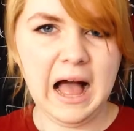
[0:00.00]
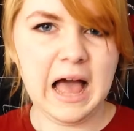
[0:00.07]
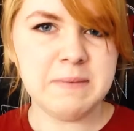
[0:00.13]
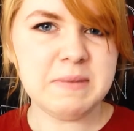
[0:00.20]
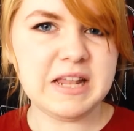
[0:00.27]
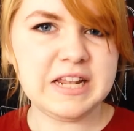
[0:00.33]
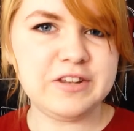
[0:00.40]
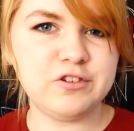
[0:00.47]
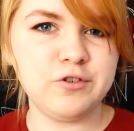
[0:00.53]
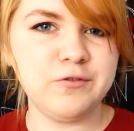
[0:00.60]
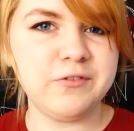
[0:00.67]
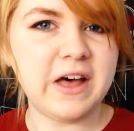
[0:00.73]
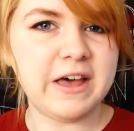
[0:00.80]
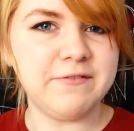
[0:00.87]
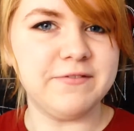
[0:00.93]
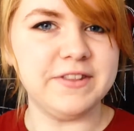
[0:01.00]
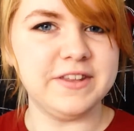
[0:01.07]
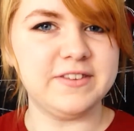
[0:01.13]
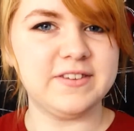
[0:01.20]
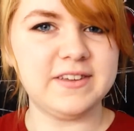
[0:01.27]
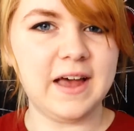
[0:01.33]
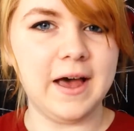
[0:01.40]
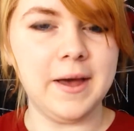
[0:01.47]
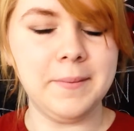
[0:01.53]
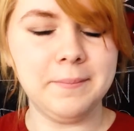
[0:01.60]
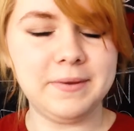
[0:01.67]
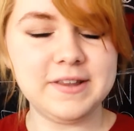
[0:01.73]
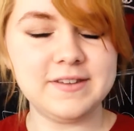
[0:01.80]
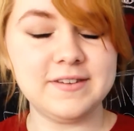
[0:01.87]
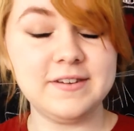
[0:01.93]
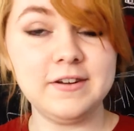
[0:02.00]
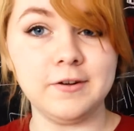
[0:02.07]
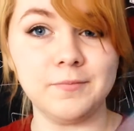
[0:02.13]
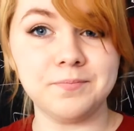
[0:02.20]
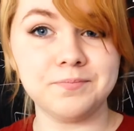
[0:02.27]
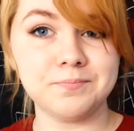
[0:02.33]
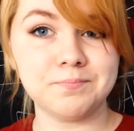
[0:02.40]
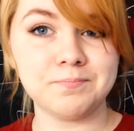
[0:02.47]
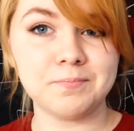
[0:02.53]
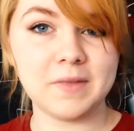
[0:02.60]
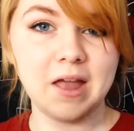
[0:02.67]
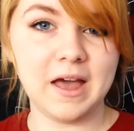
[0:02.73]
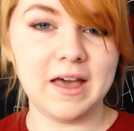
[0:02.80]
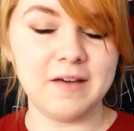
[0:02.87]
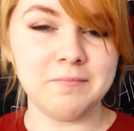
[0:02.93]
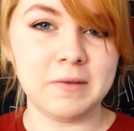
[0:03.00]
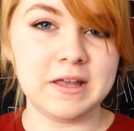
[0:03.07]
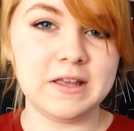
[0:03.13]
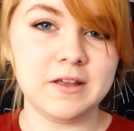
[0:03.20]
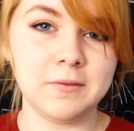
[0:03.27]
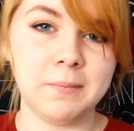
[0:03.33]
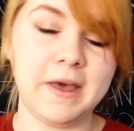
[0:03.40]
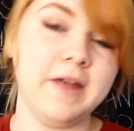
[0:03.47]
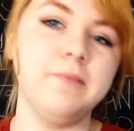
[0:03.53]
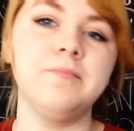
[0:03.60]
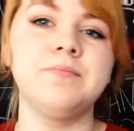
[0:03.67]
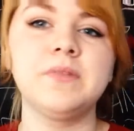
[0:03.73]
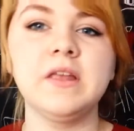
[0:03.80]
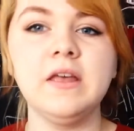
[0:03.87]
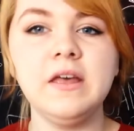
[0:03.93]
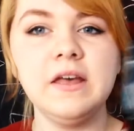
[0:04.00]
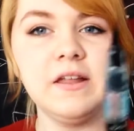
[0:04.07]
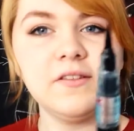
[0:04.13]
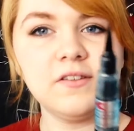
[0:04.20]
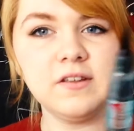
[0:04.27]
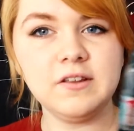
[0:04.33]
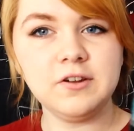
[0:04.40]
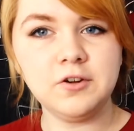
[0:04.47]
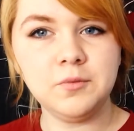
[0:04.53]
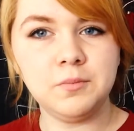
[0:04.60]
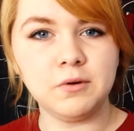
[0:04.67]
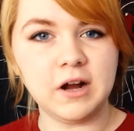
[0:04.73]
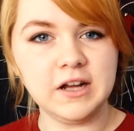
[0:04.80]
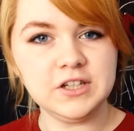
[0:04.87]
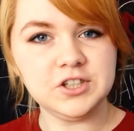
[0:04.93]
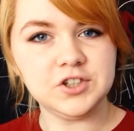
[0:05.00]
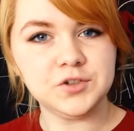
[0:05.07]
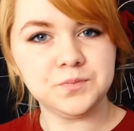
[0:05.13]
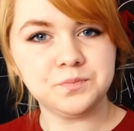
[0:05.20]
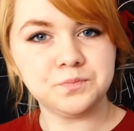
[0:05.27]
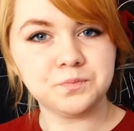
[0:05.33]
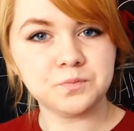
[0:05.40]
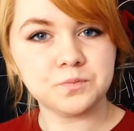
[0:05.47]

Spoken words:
I made it to 5 this time, but still, I have my ink pen. It's a little brush.